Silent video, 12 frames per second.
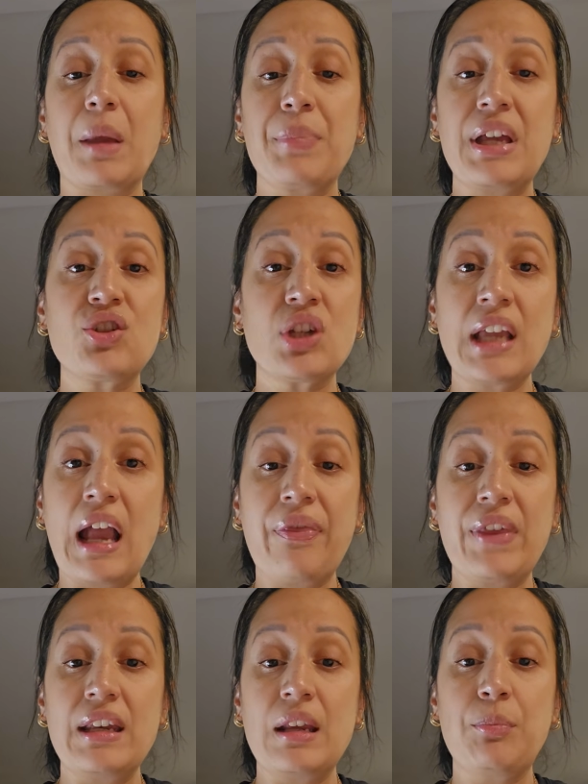pinching at
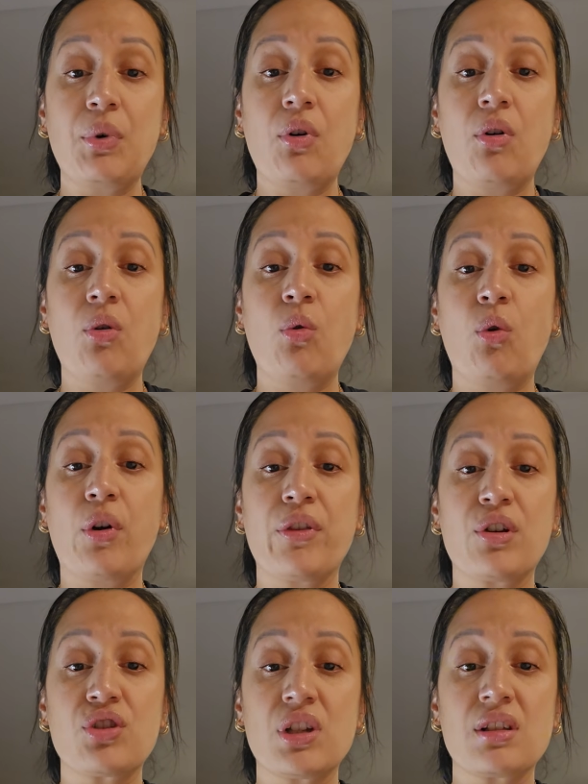the nipple, or
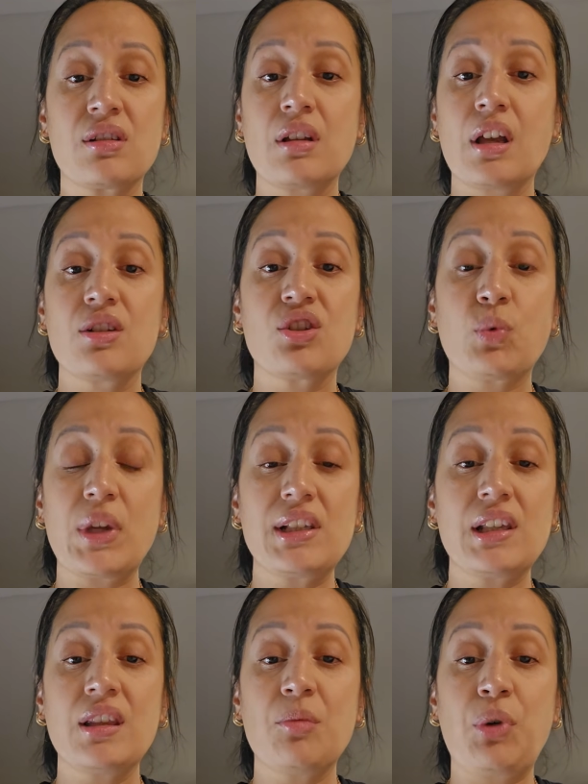they're just
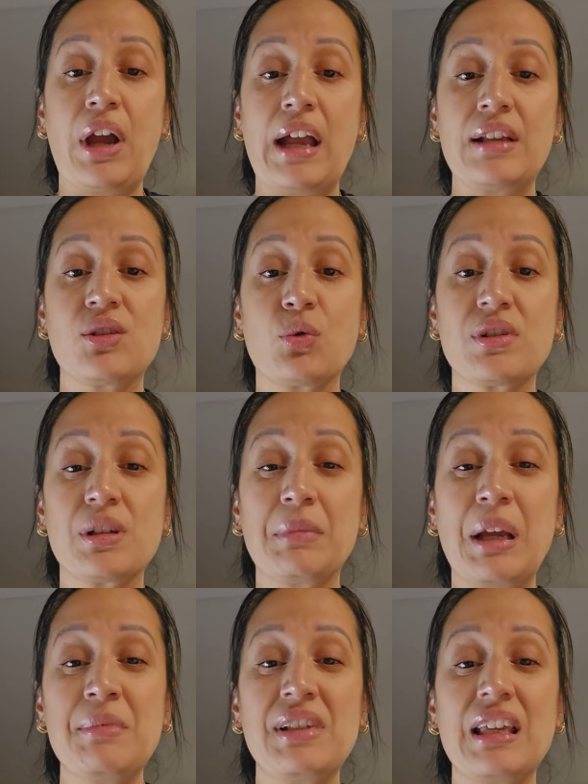squeezing the breast, or
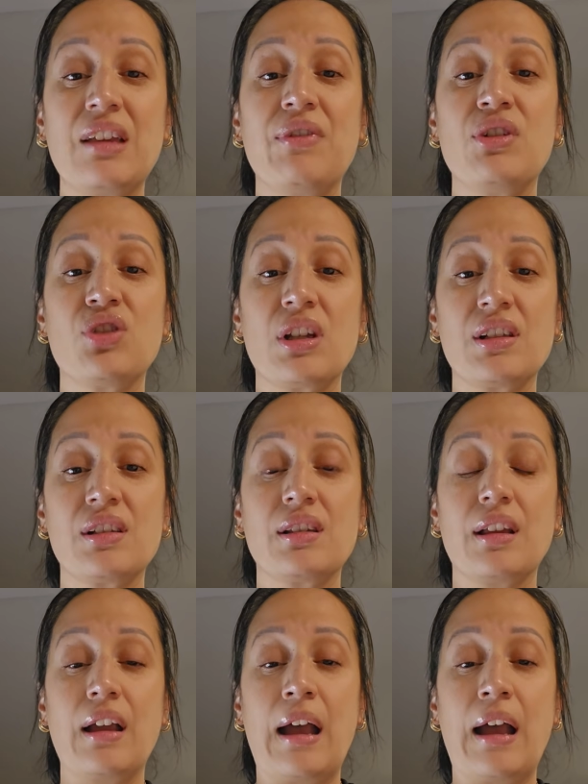sometimes even just